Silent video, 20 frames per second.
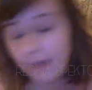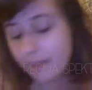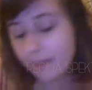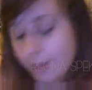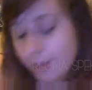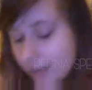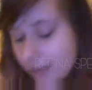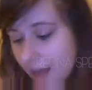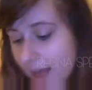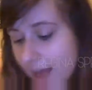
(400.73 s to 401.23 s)

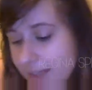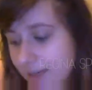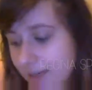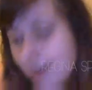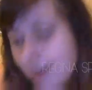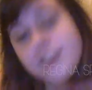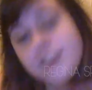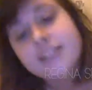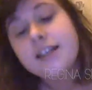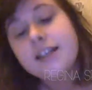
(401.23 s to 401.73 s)
The last
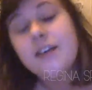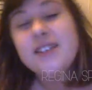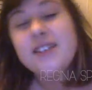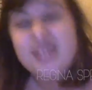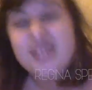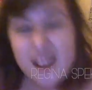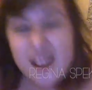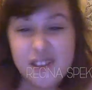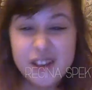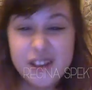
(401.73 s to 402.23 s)
artist I would
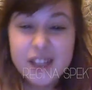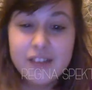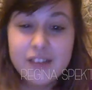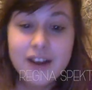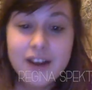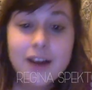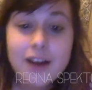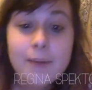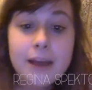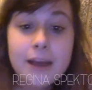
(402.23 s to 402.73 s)
definitely
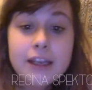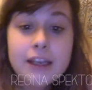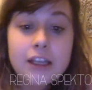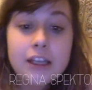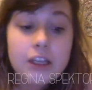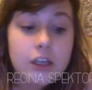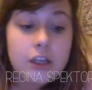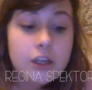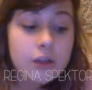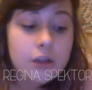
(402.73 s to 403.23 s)
recommend that
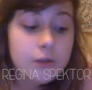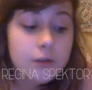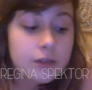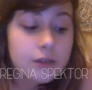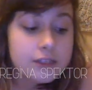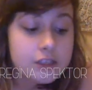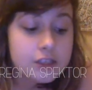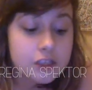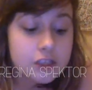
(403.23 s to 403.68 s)
you listen